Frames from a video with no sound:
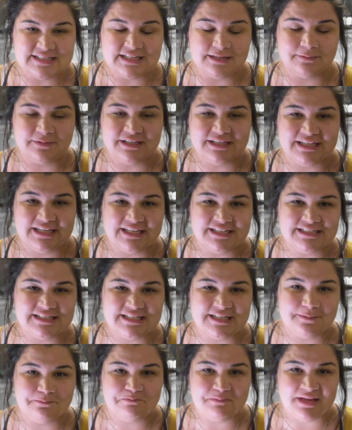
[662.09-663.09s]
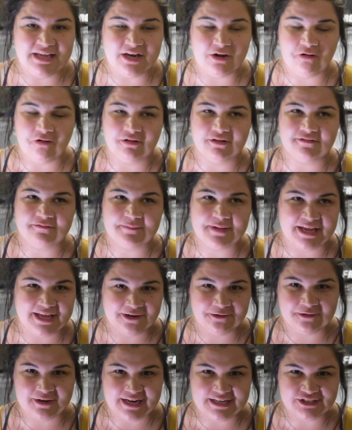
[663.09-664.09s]
that I'm going to get to meet all of my
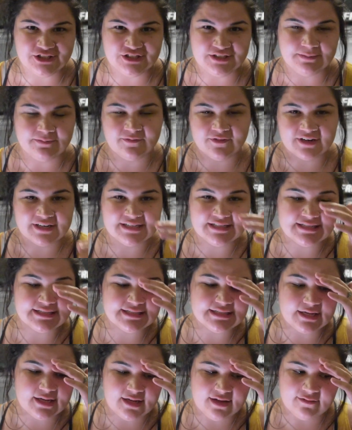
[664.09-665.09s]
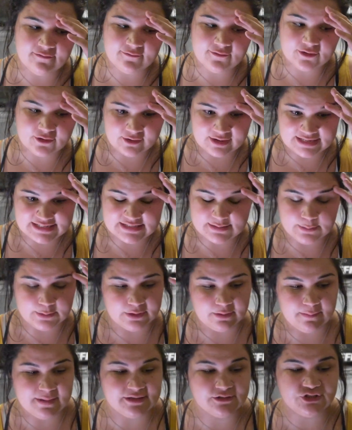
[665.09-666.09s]
internet Jeep friends for Great
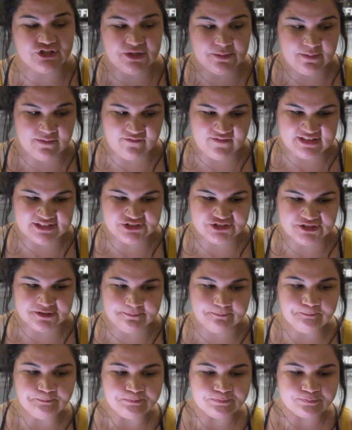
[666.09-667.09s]
Smoky Mountain Jeep Invasion.